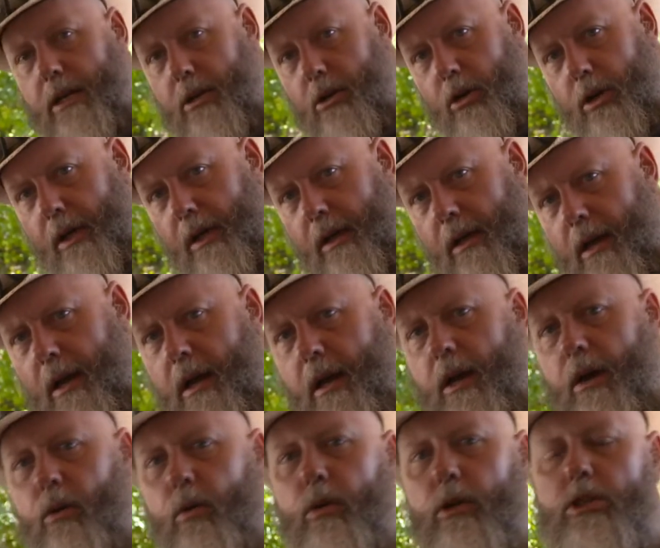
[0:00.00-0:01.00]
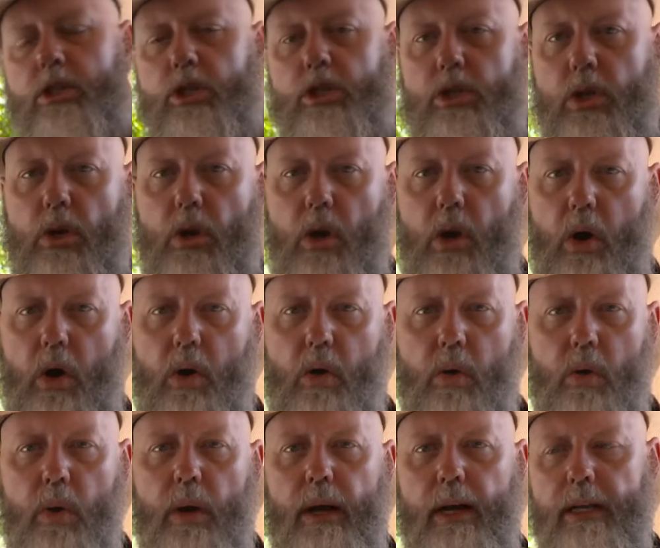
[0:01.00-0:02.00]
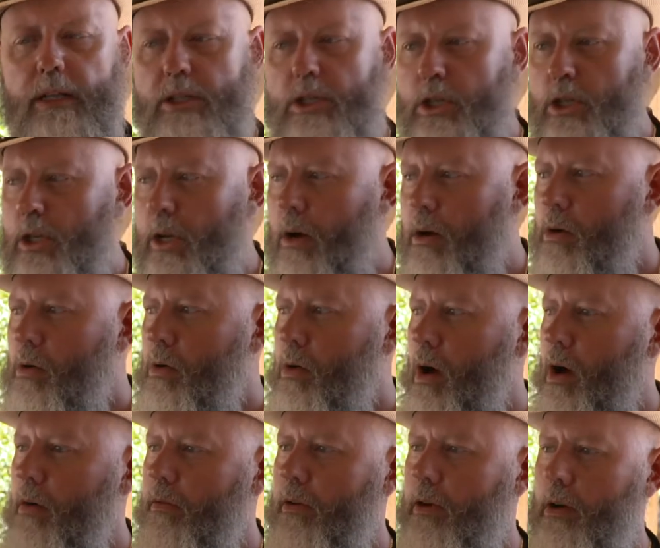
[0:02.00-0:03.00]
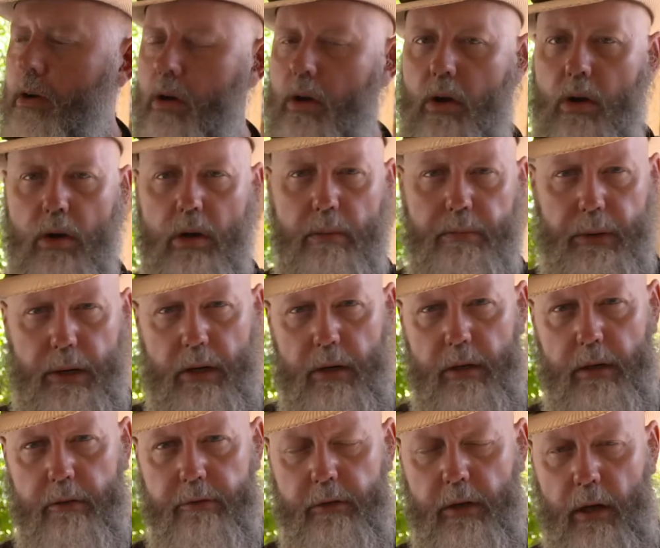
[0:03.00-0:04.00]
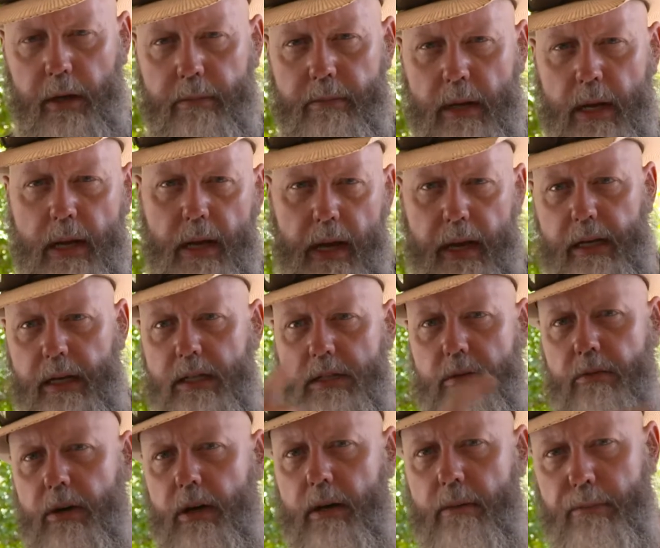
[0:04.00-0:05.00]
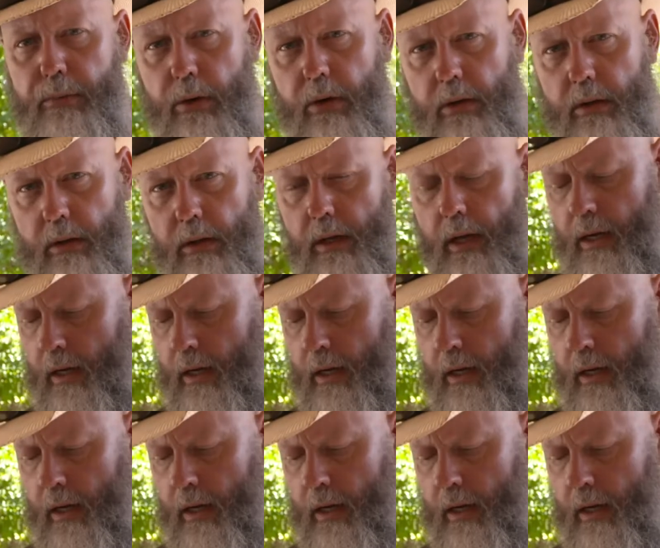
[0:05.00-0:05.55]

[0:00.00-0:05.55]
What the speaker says: cooking, which is low and slow over a longer period of time. And here's a very important